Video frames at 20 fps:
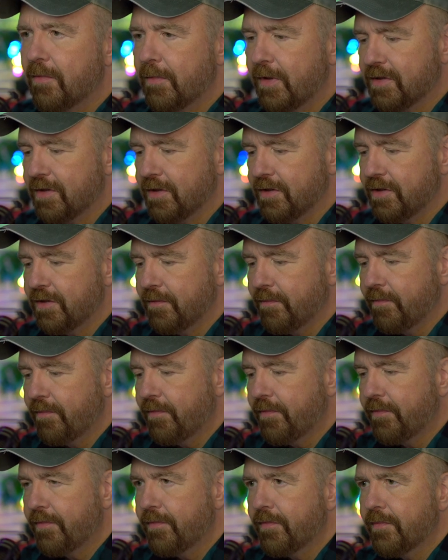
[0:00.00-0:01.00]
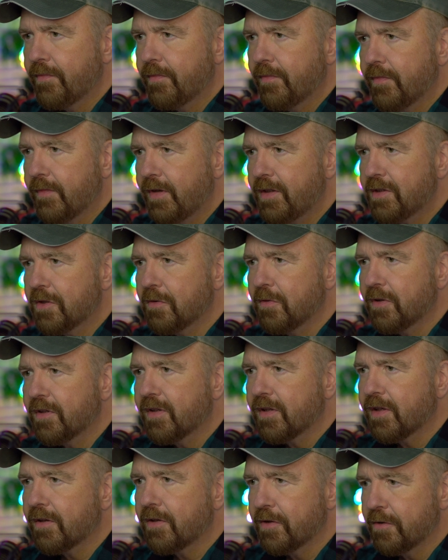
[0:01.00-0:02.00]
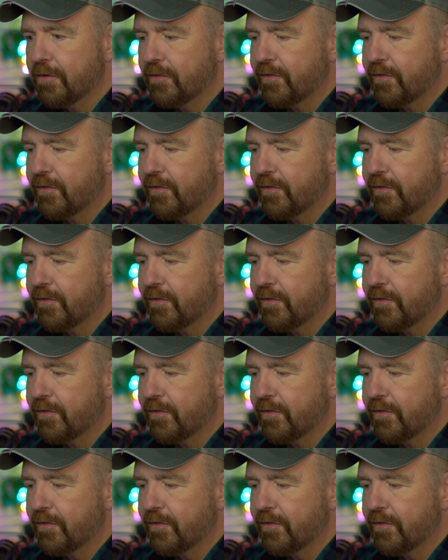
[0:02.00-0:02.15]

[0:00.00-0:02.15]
message. Let's go look at the code